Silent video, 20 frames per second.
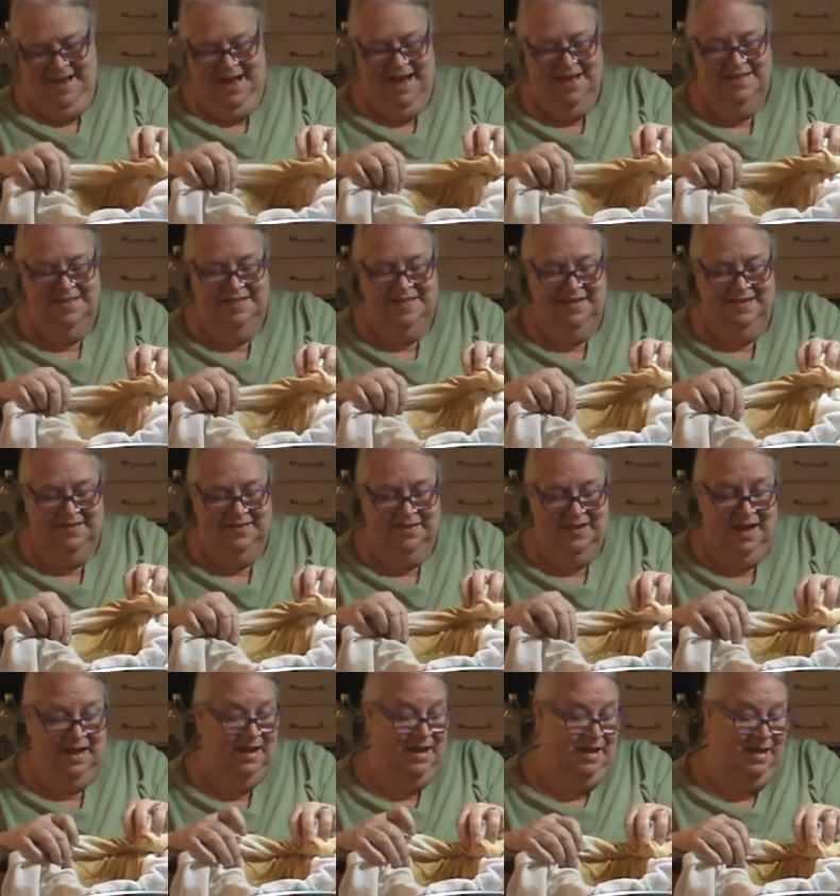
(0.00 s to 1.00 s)
I think
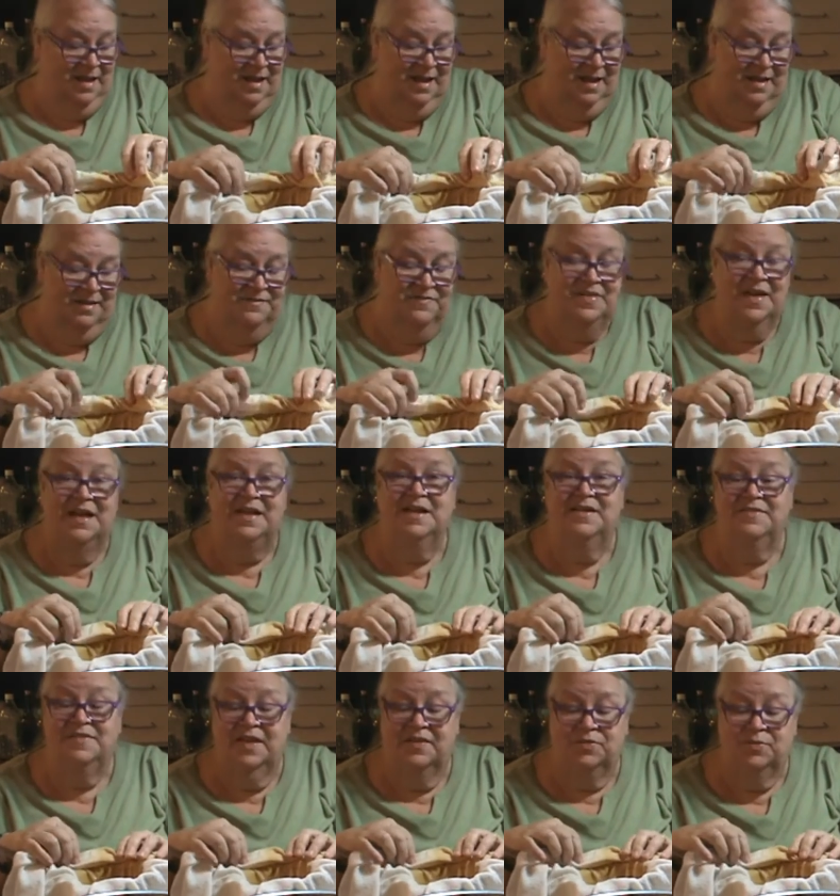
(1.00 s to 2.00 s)

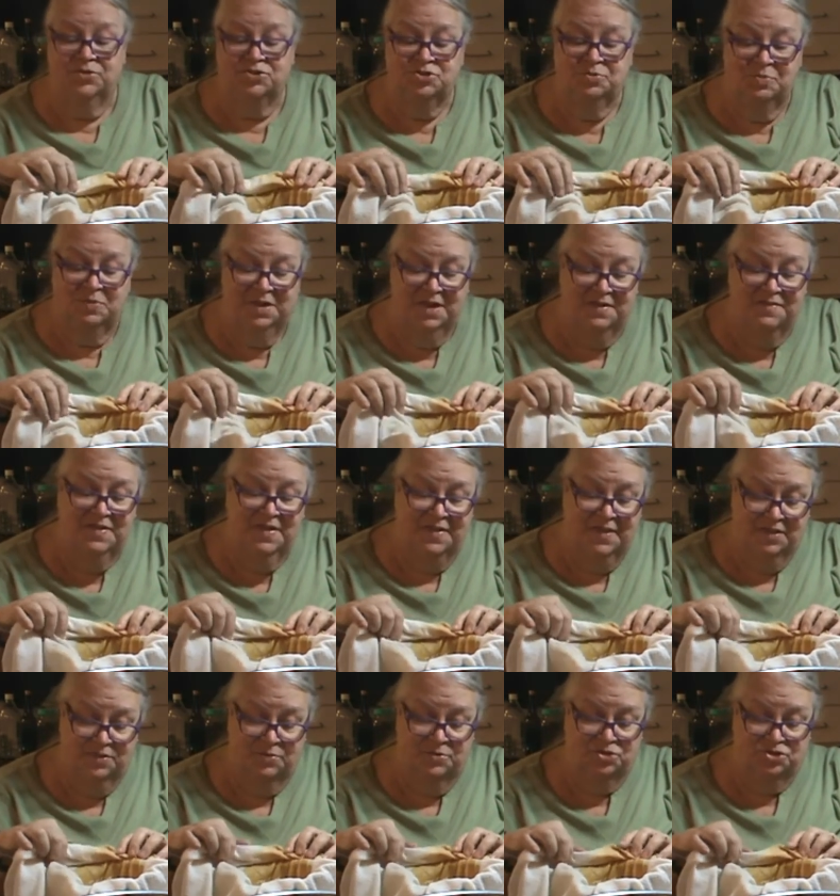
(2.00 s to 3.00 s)
if that's what you believe, then
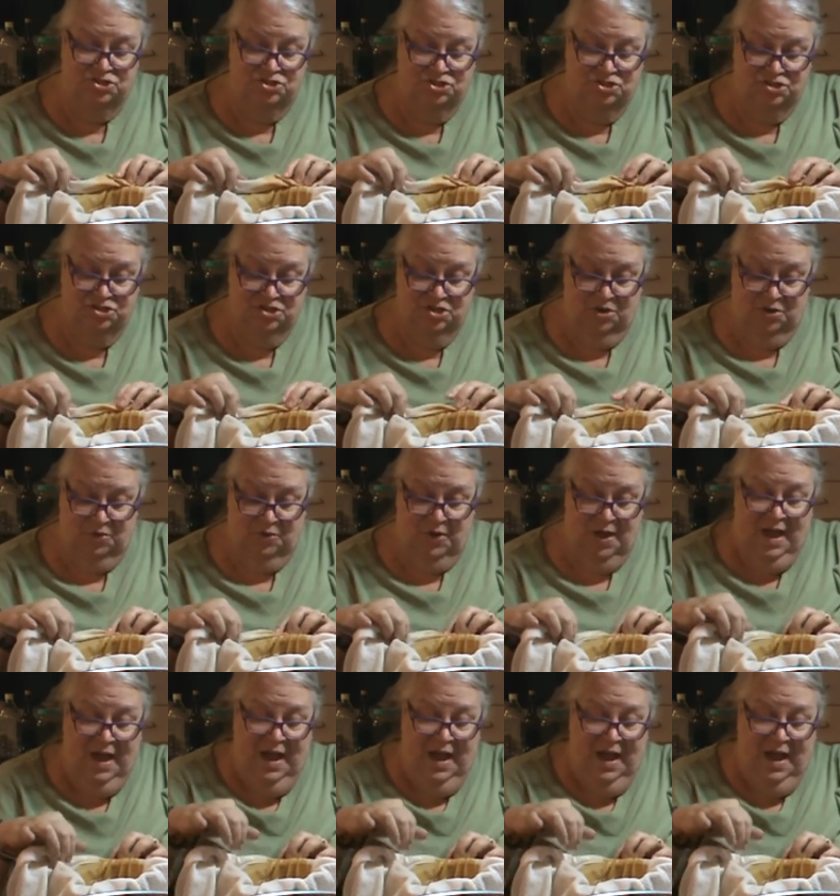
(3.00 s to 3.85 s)
that's what you should do.